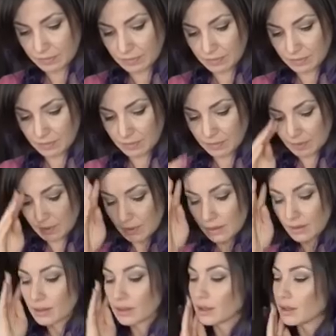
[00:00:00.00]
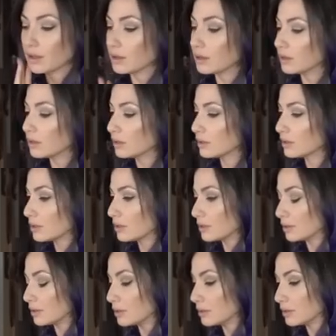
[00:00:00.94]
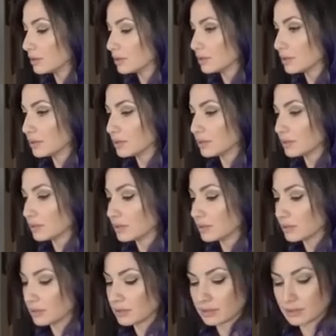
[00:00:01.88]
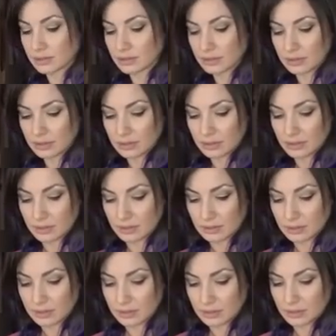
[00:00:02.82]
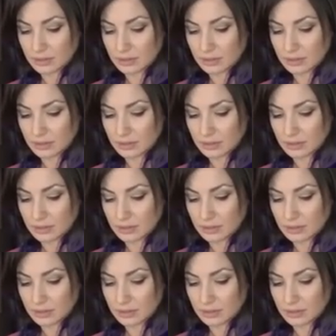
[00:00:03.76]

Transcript: This person isn't speaking.